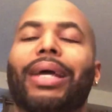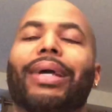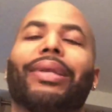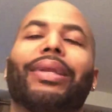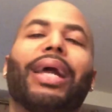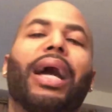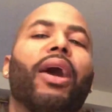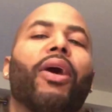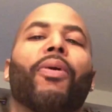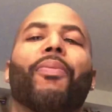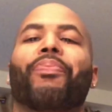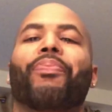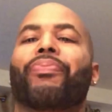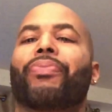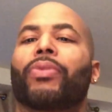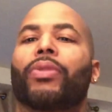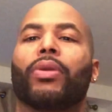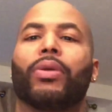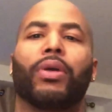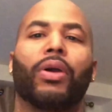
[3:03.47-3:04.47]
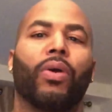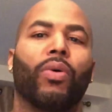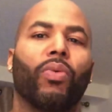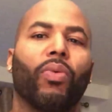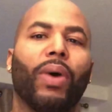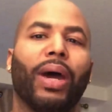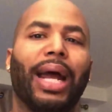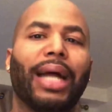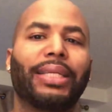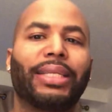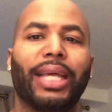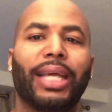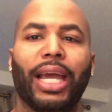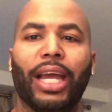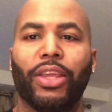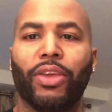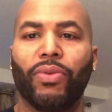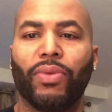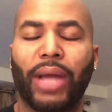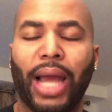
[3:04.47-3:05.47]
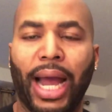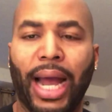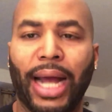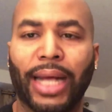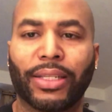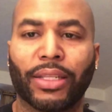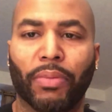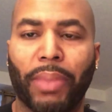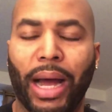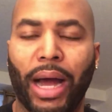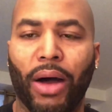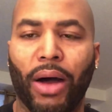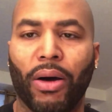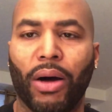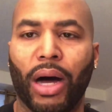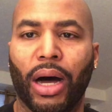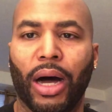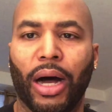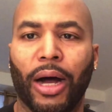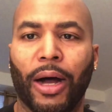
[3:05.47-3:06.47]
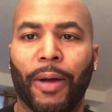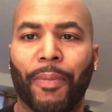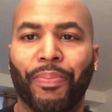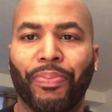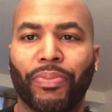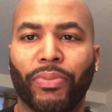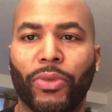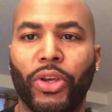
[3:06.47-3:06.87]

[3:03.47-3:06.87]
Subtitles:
Now, what I tell you guys about,